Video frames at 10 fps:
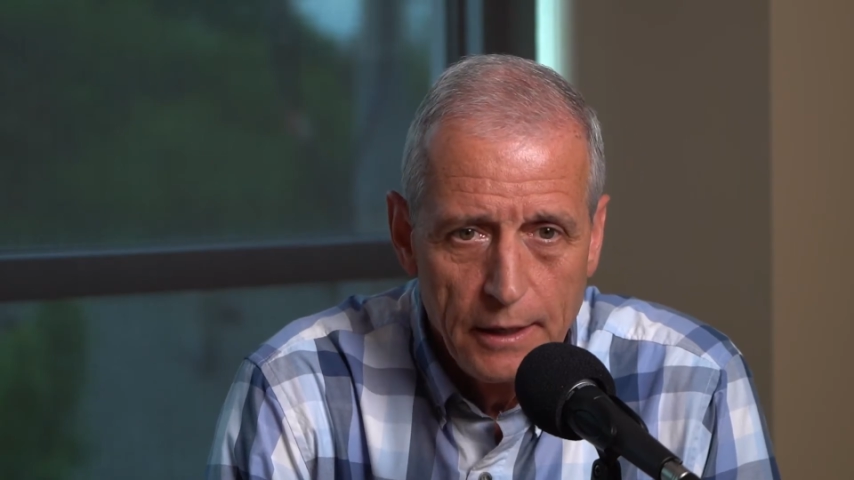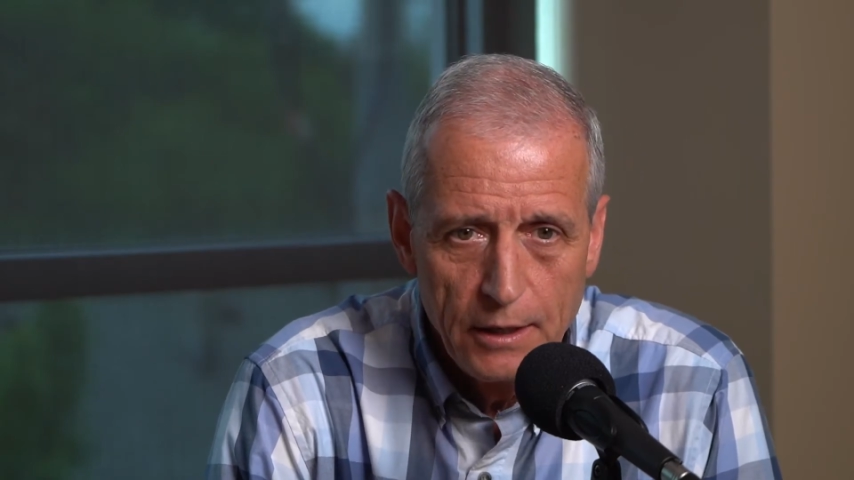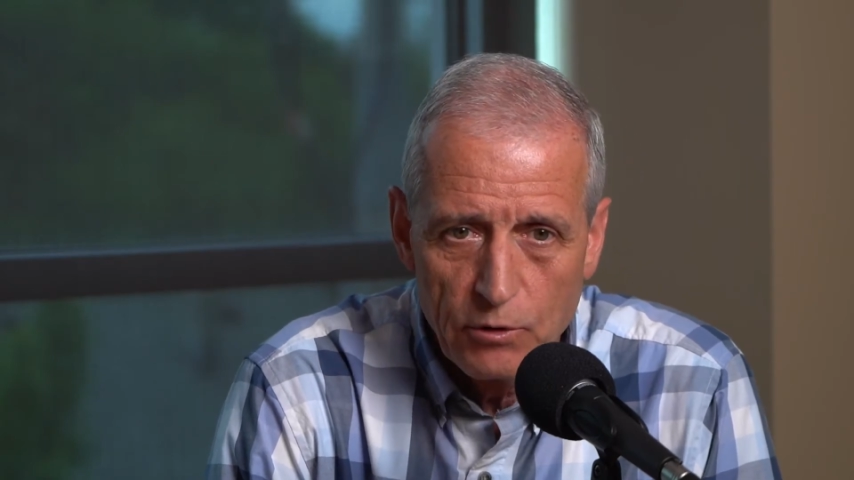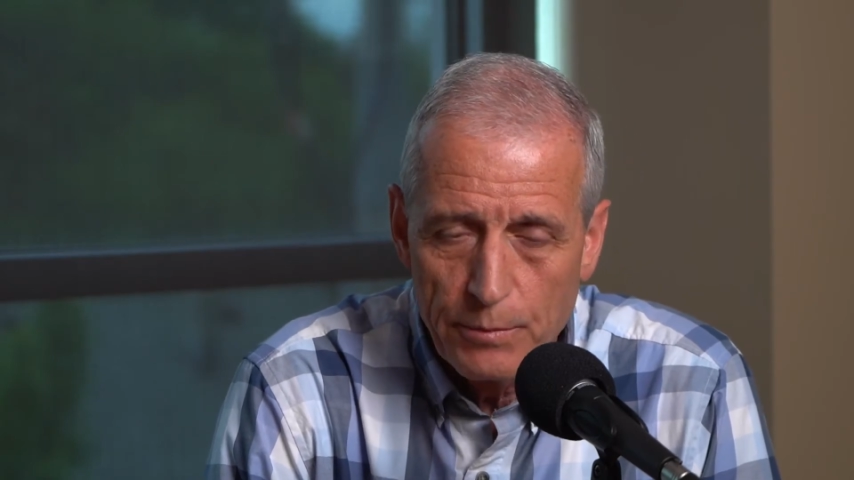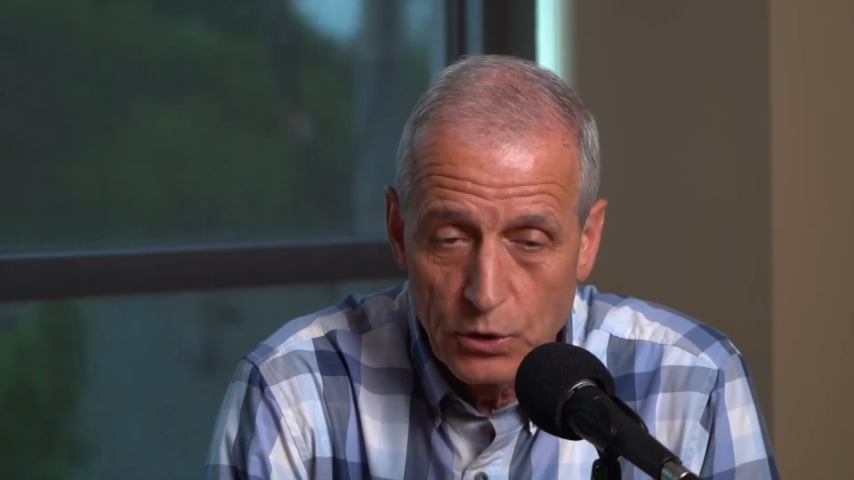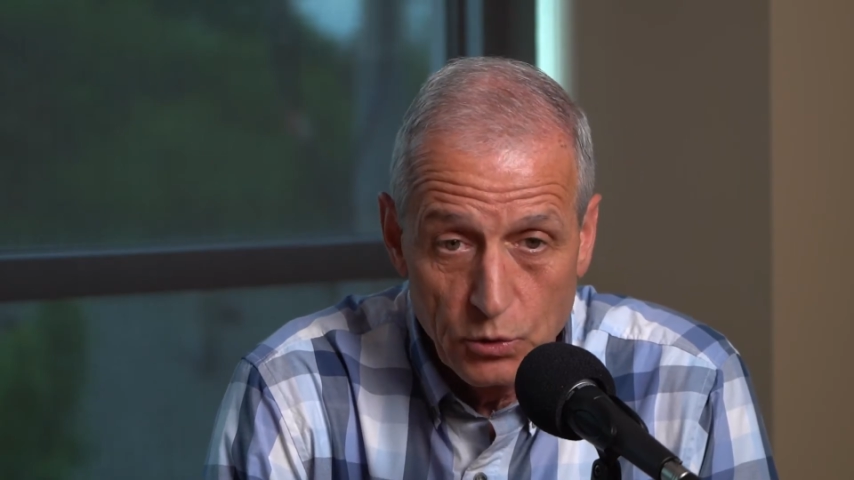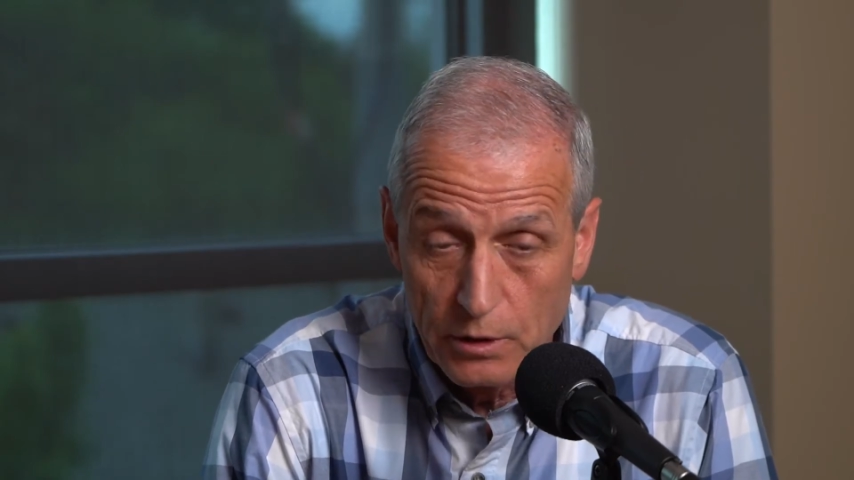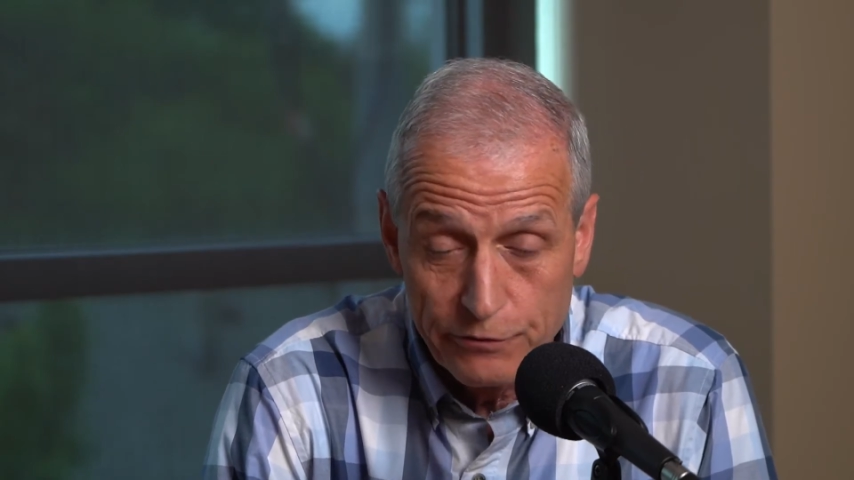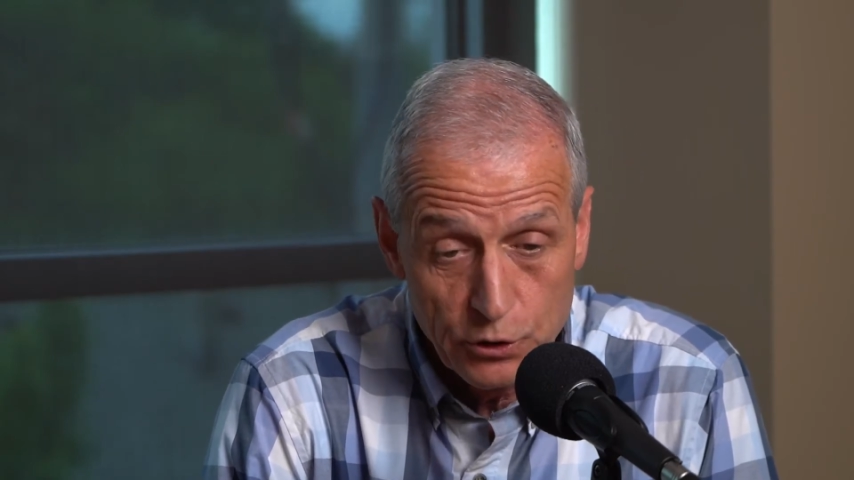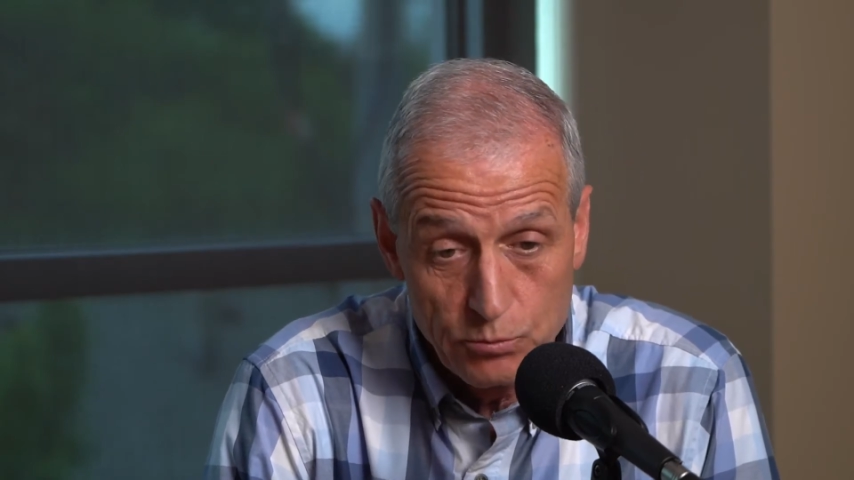we've been doing
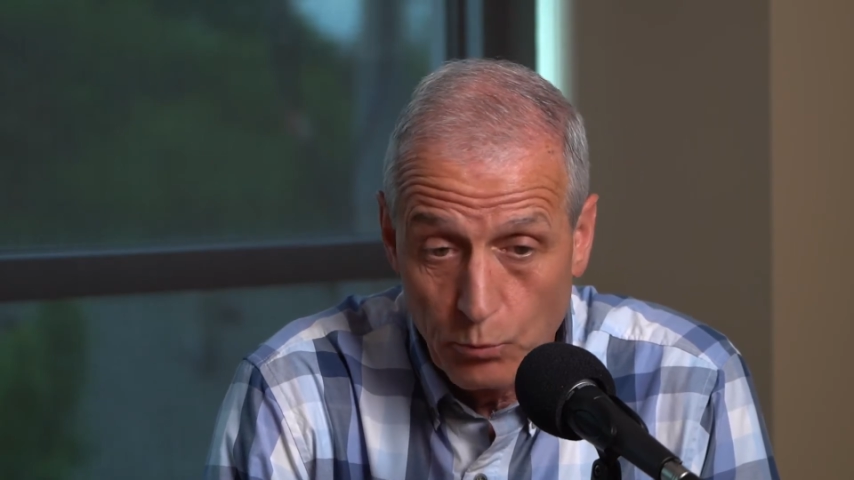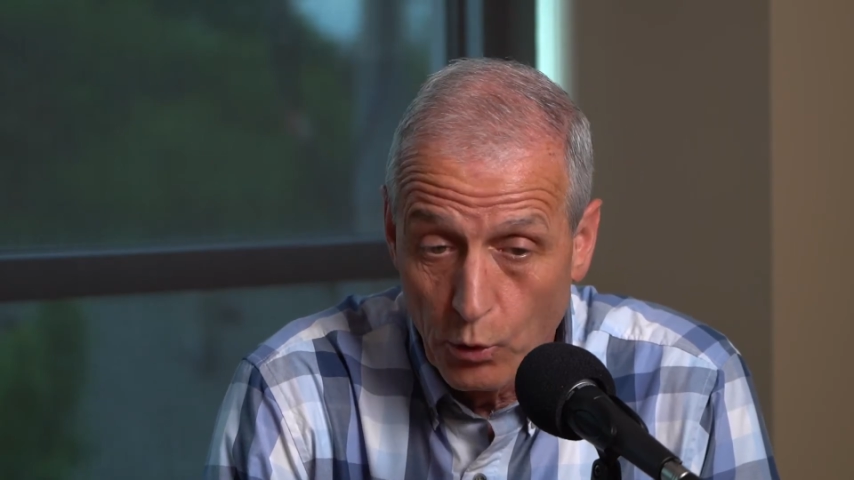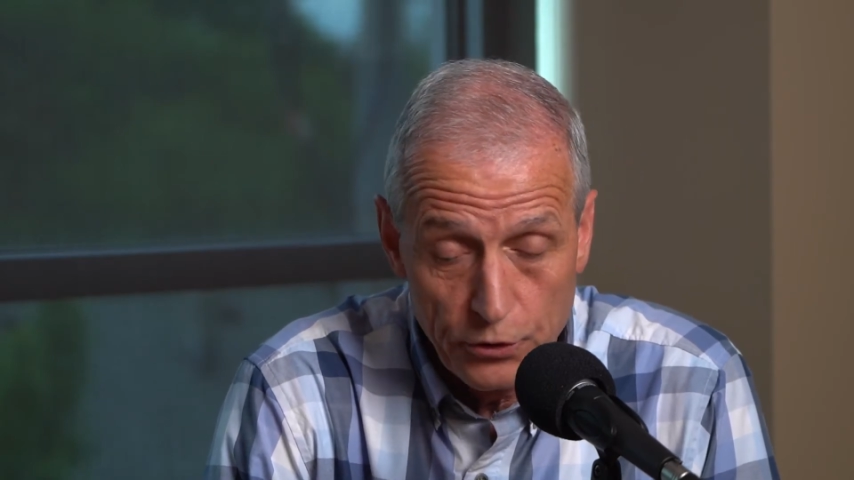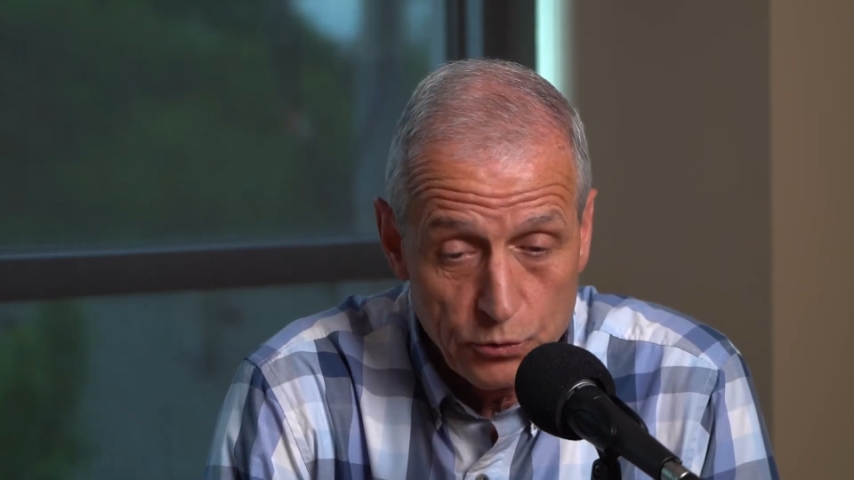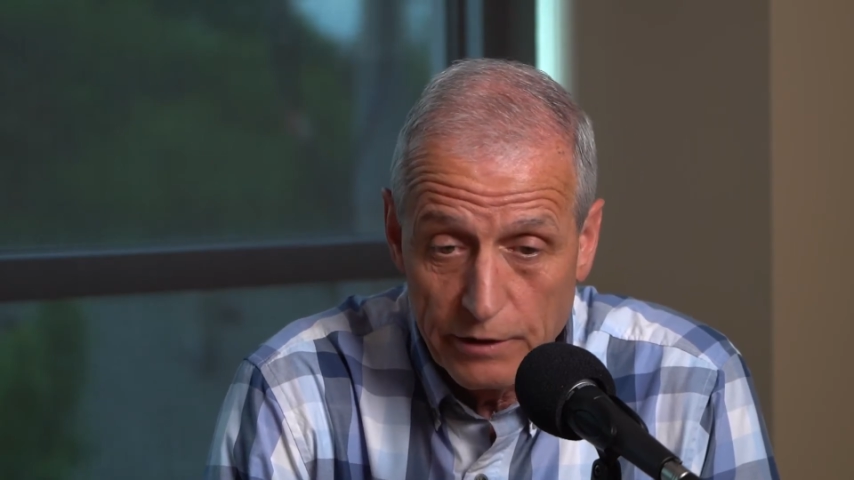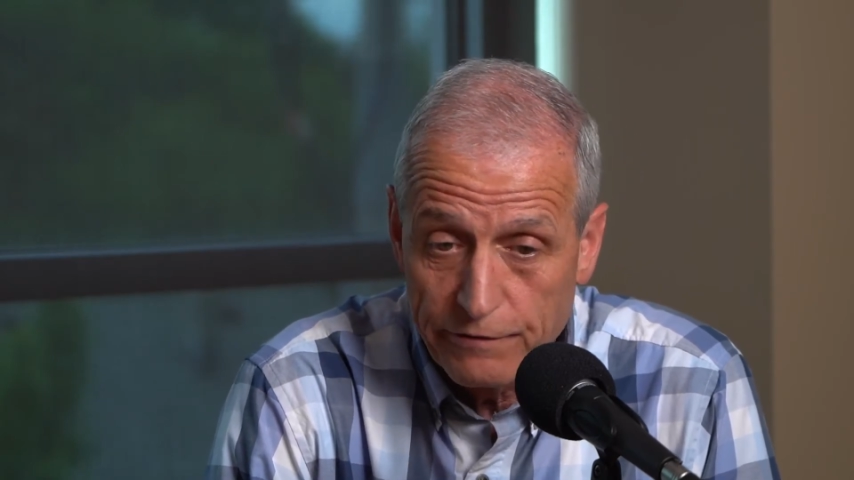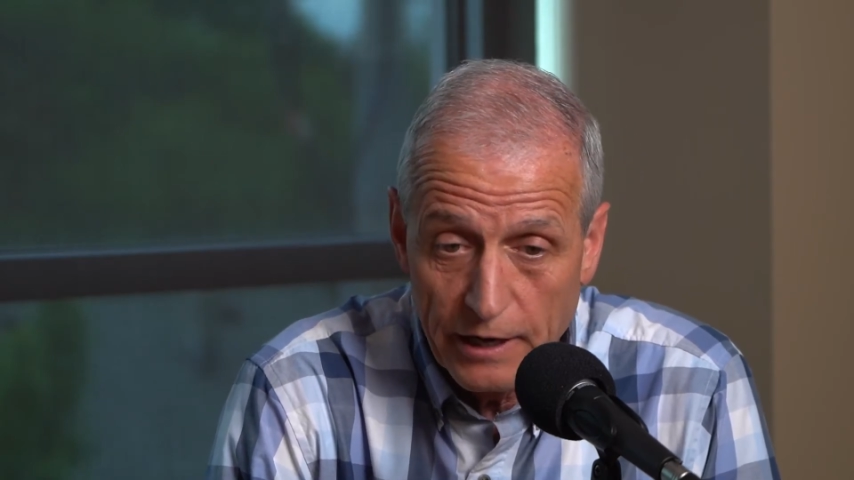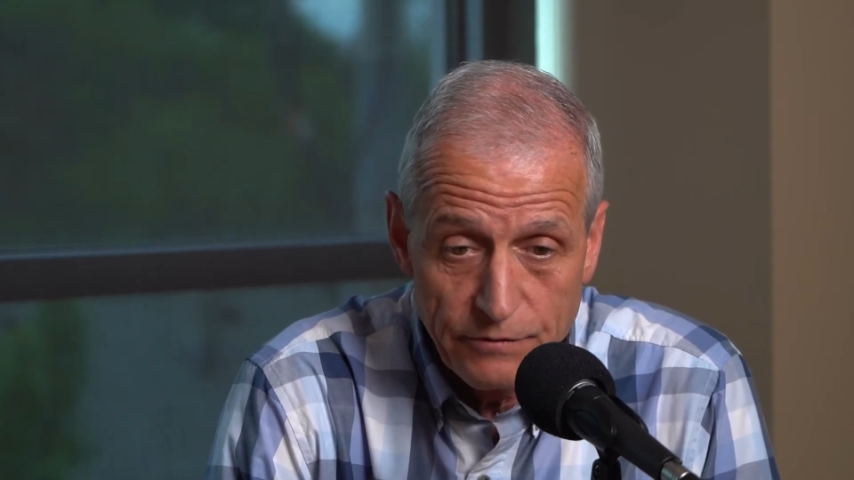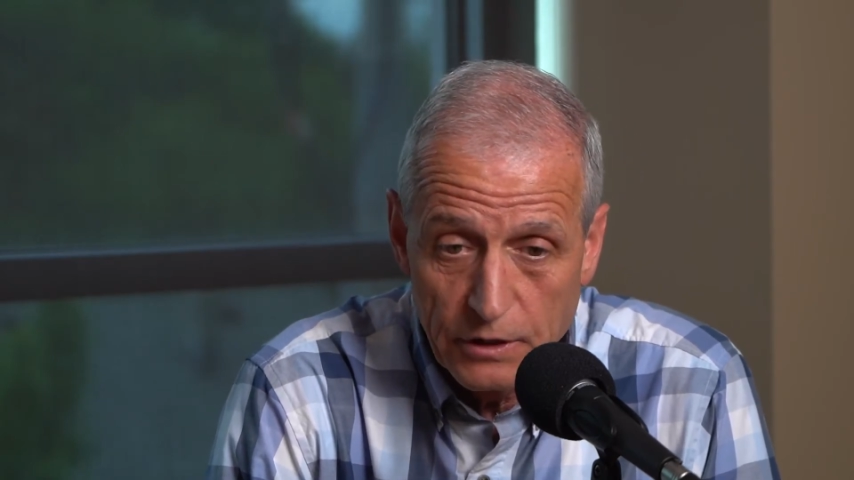them for more than 25